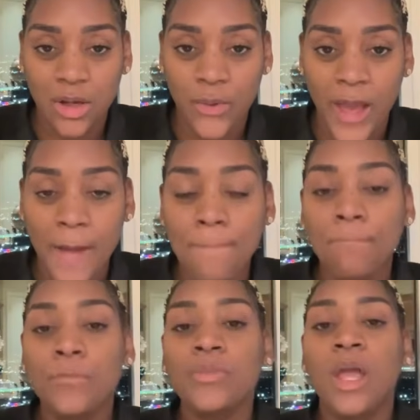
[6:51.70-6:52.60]
Okay?
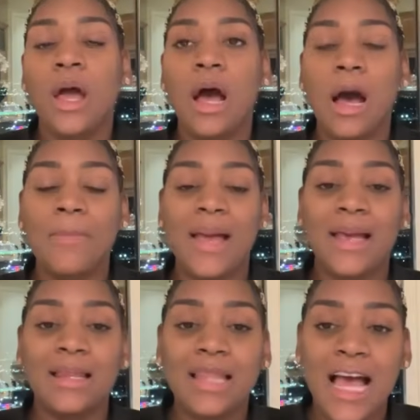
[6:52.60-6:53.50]

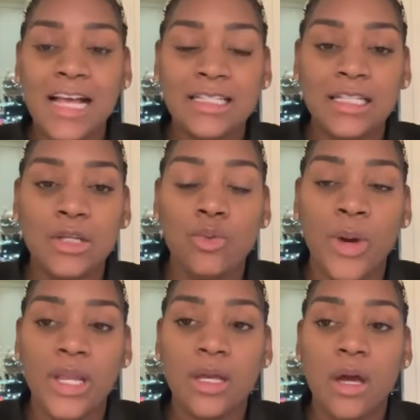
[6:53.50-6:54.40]
And lastly,
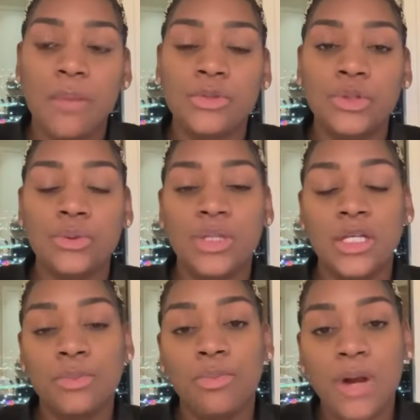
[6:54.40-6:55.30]
when it comes to
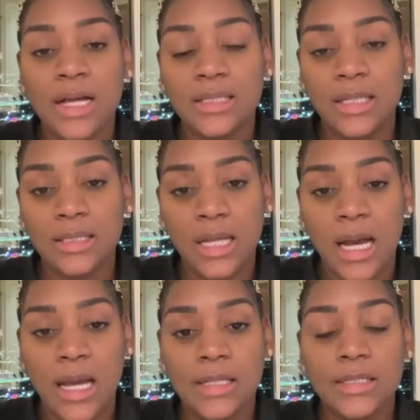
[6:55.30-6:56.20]
this process,
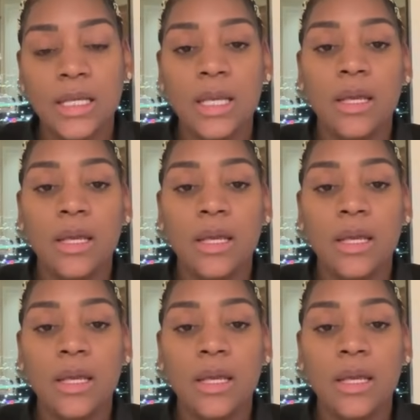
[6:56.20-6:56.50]
guys,